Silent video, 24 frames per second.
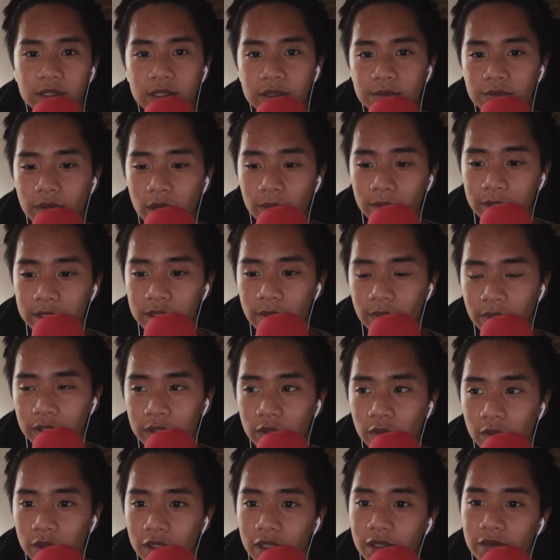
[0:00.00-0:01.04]
probably something
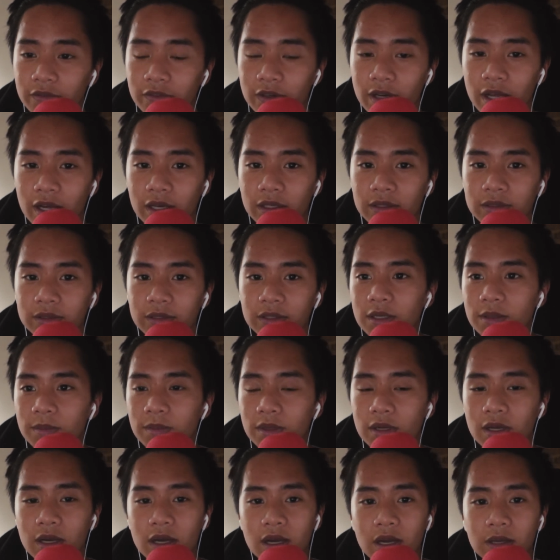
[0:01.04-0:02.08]
totally different now.
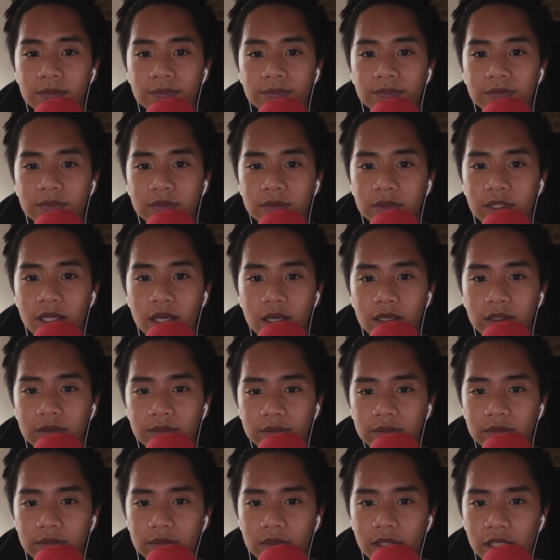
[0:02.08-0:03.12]
But yeah,
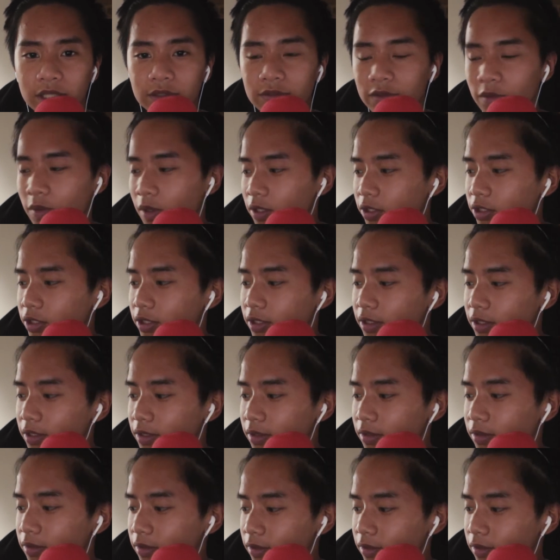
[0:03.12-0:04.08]
thanks for watching.